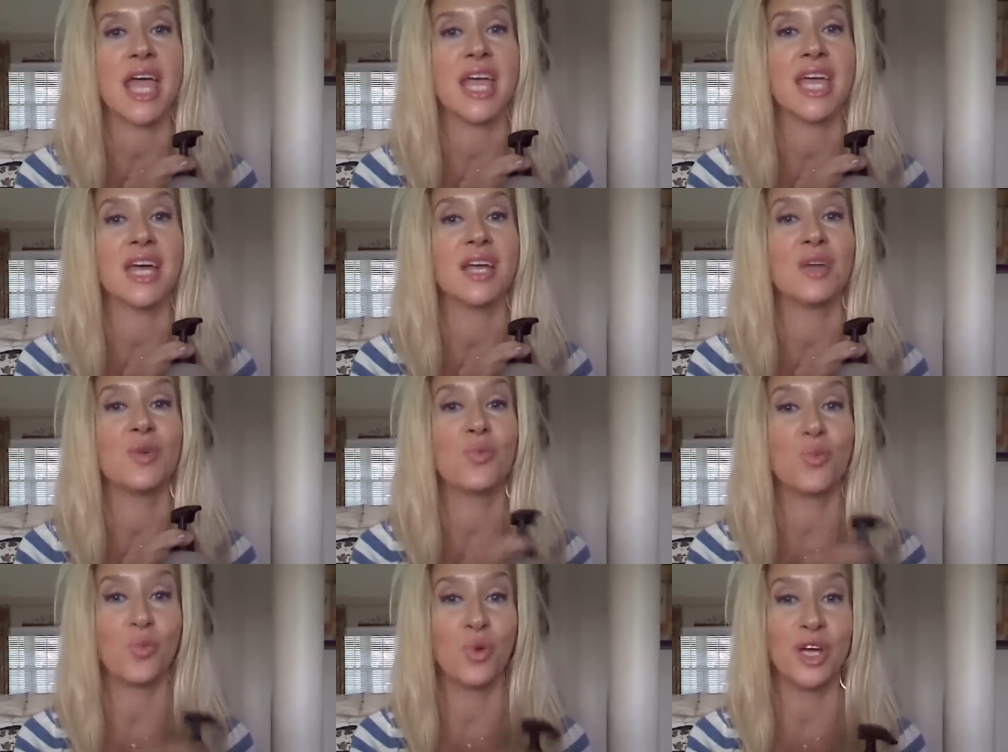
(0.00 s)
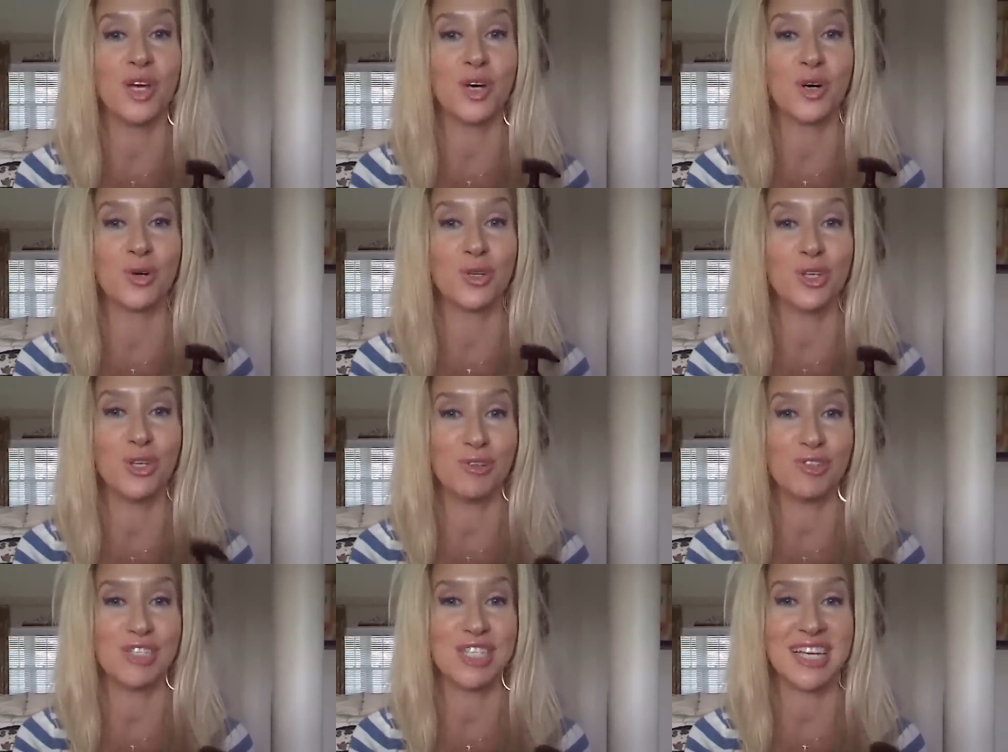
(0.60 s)
And Will
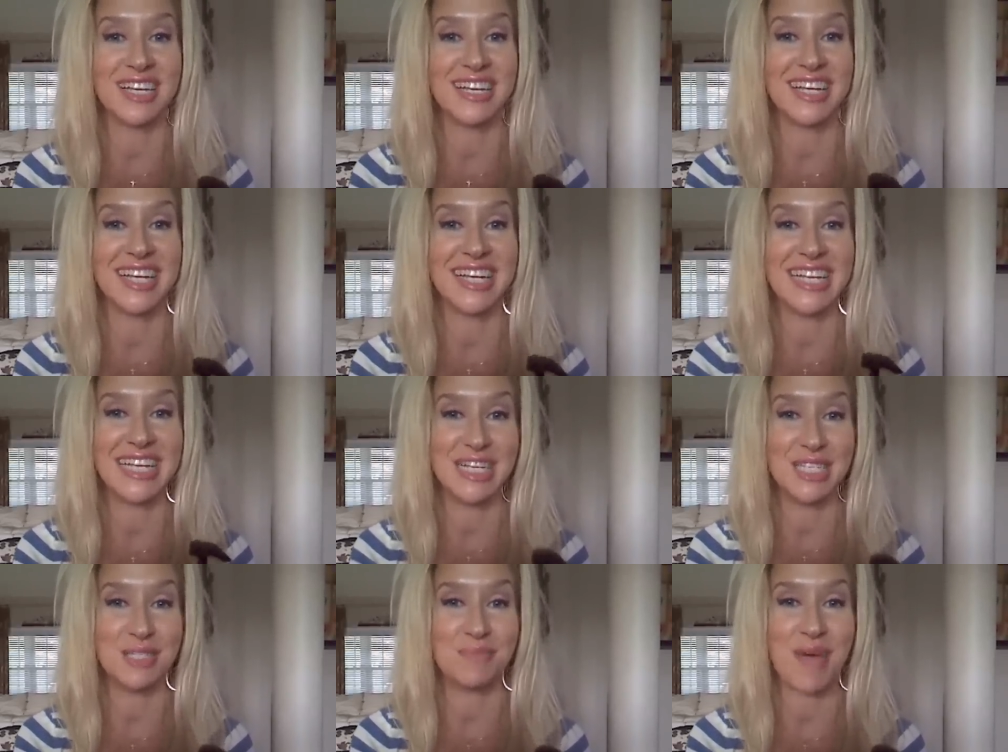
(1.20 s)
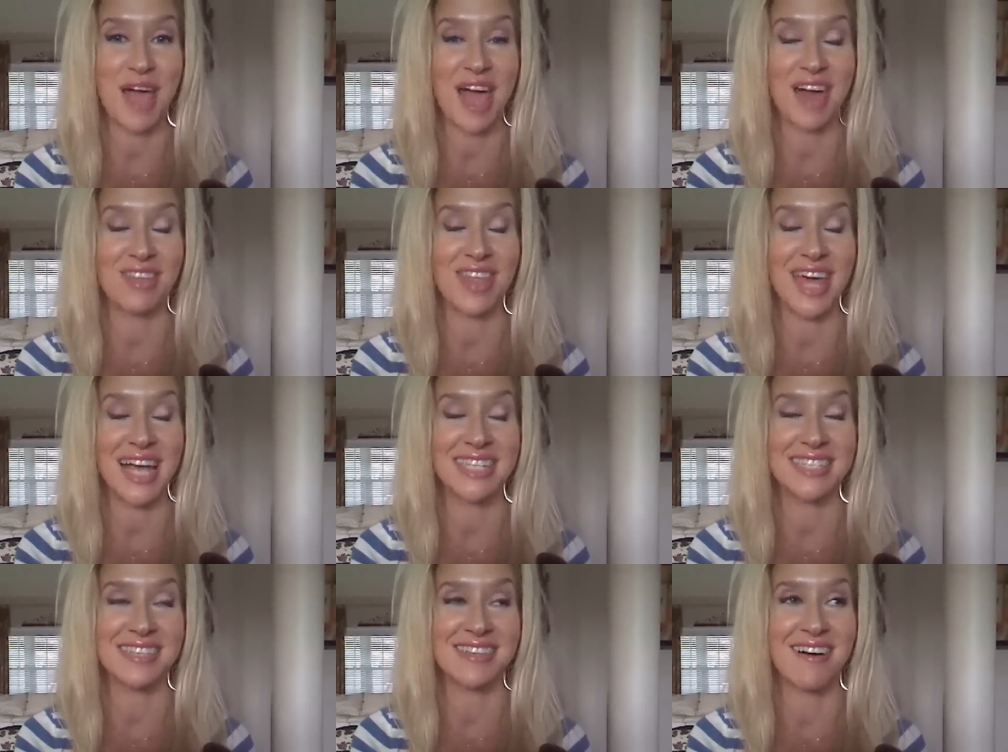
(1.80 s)
used it in his
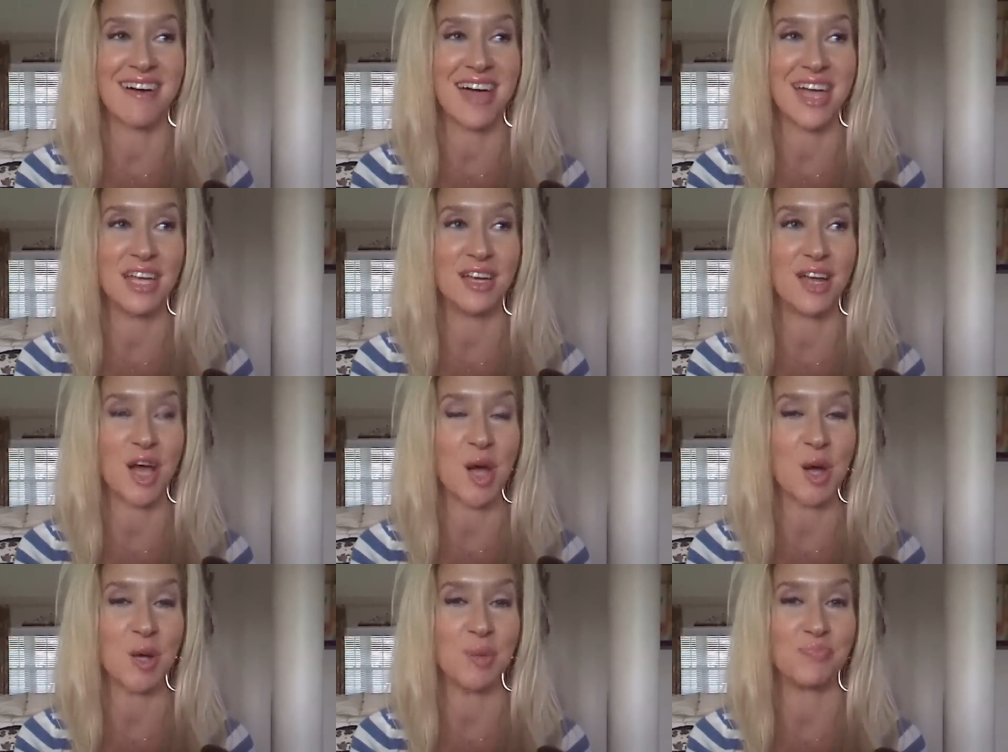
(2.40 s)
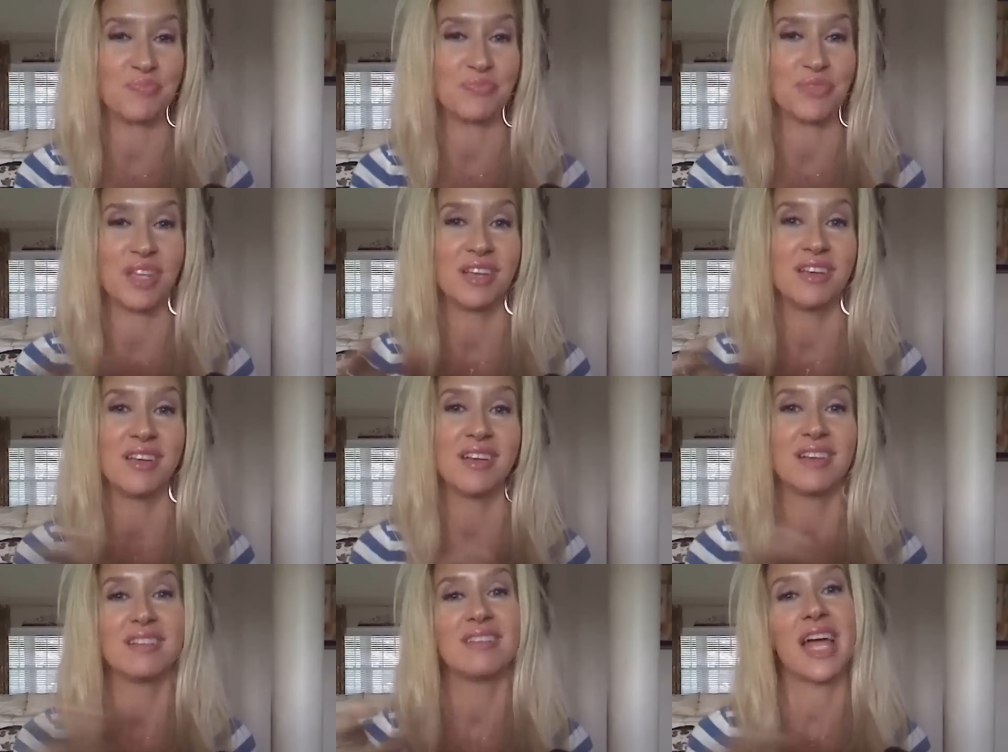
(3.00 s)
bath last night, um,
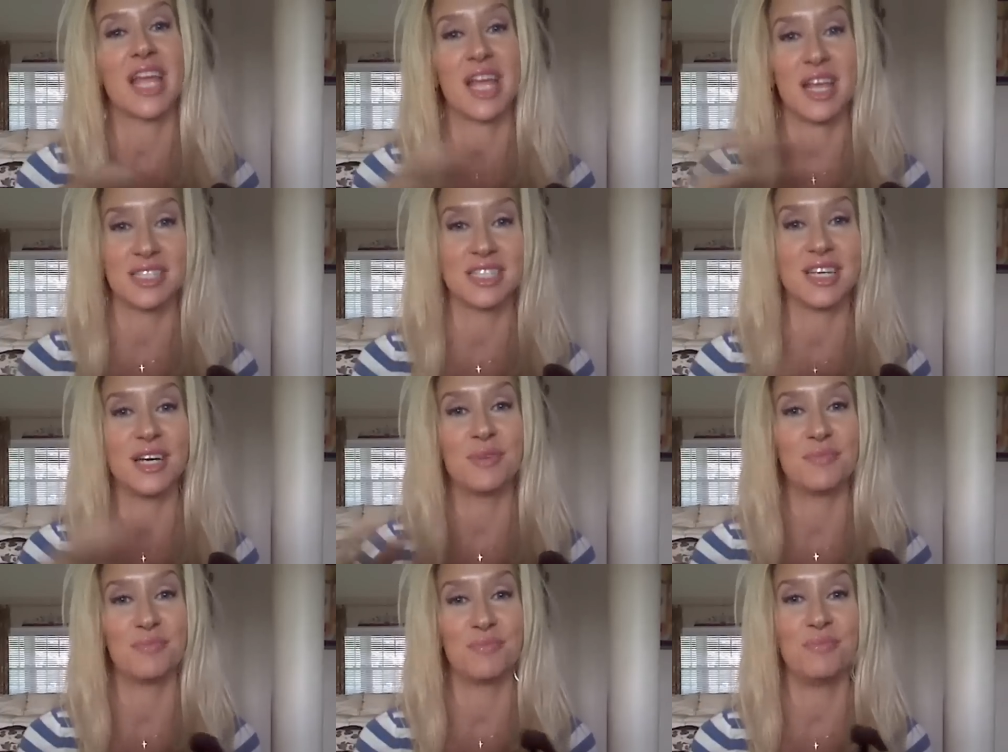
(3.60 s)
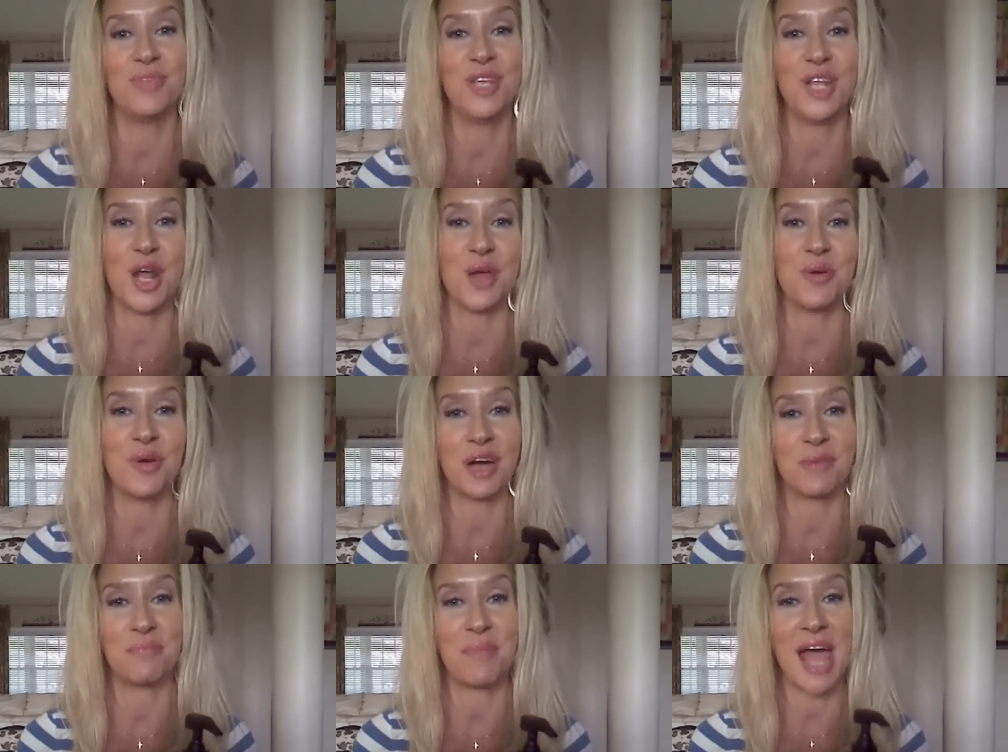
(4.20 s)
like as a, you
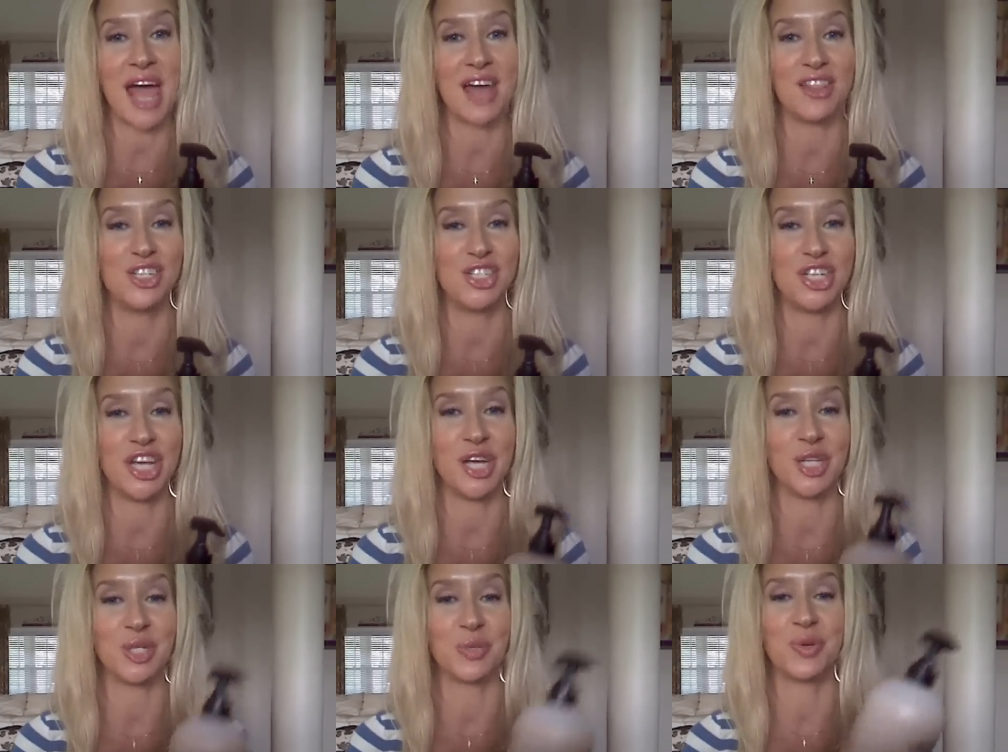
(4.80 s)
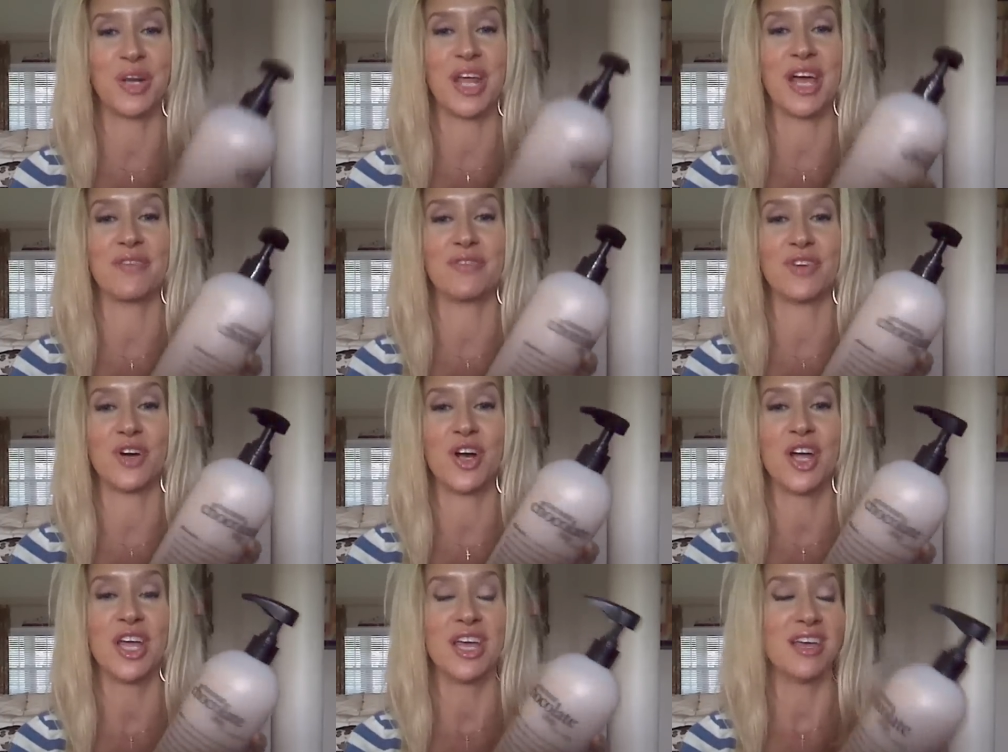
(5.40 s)
know, a bath gel or
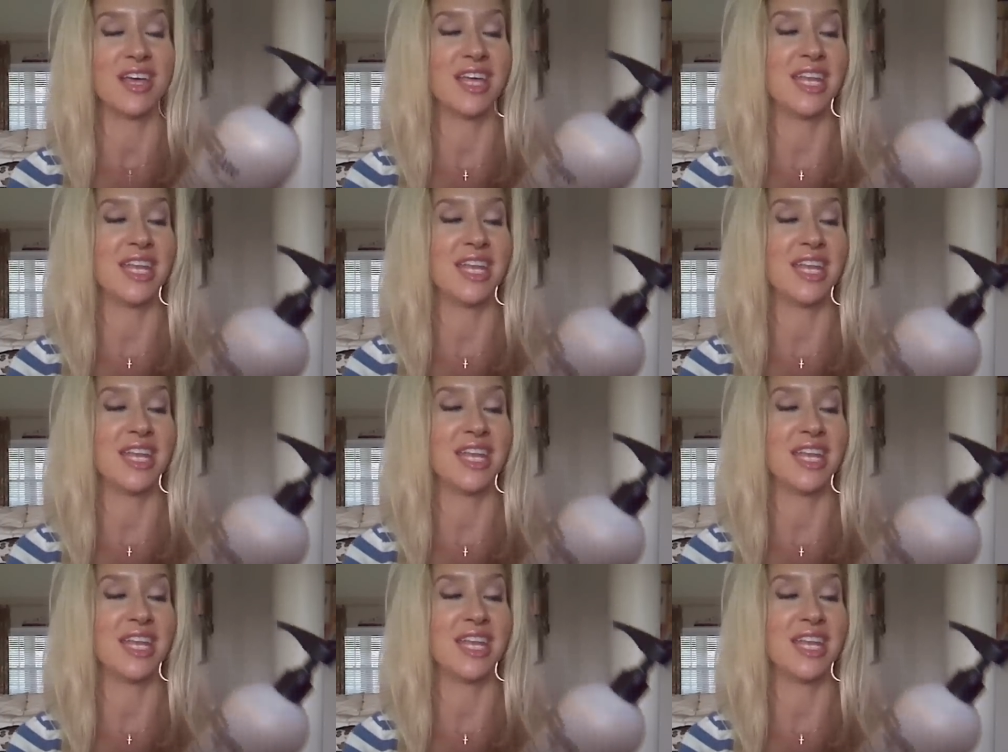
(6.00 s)
whatever.